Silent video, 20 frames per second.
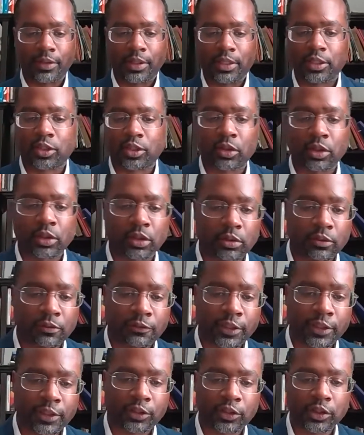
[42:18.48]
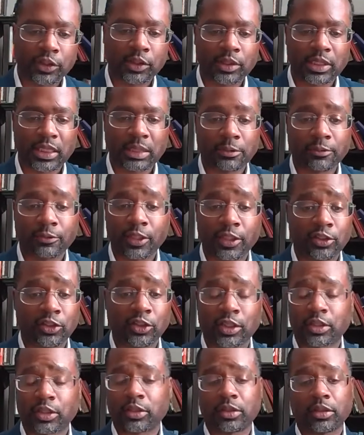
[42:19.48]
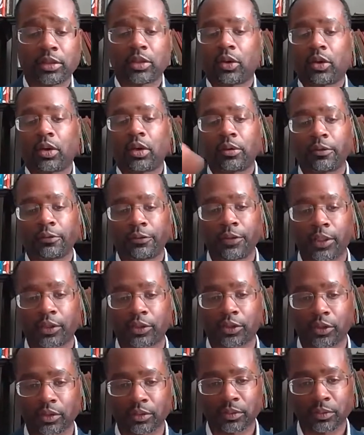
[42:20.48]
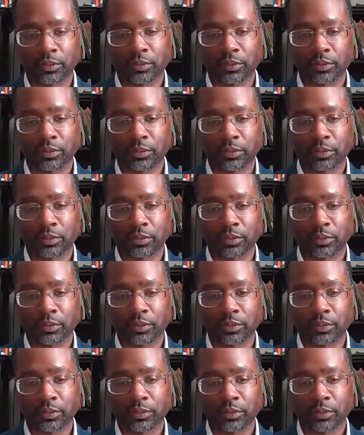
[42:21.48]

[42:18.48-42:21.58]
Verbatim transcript: historical fiction, some of it is just all fiction.